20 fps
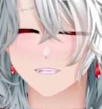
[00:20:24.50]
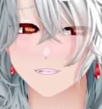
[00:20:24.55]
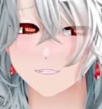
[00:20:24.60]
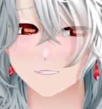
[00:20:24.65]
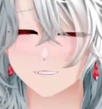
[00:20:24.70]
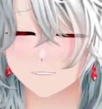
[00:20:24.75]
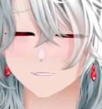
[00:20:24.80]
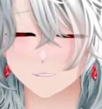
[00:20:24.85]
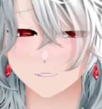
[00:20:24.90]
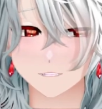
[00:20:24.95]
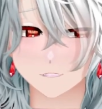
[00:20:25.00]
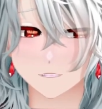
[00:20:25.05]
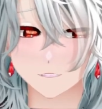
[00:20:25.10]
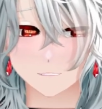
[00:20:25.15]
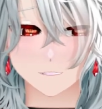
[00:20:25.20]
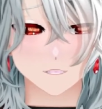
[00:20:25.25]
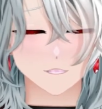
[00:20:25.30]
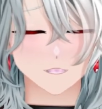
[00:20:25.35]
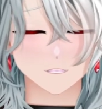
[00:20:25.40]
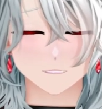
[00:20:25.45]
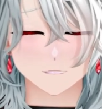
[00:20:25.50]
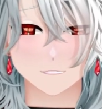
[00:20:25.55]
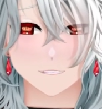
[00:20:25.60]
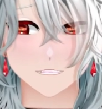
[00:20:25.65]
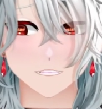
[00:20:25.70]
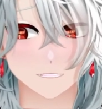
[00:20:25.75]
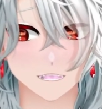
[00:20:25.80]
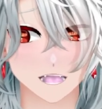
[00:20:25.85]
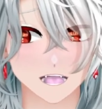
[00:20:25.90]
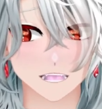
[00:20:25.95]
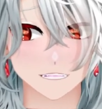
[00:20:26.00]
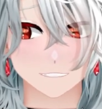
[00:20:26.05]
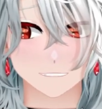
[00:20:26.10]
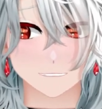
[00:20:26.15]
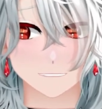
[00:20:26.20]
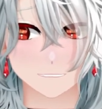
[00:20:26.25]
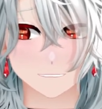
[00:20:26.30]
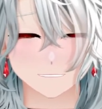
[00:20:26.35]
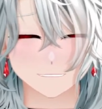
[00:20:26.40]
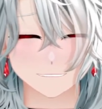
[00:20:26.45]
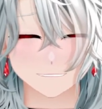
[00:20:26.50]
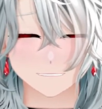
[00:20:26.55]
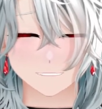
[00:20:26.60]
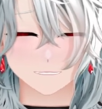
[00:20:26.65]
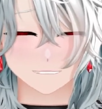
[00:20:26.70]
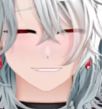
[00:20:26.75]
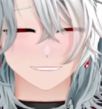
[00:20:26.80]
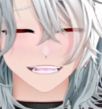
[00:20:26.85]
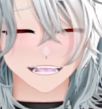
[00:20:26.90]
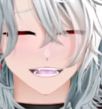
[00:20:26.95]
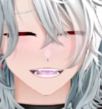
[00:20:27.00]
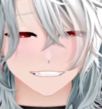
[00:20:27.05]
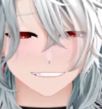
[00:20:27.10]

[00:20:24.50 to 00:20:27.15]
if you hit a certain spot, you can do it.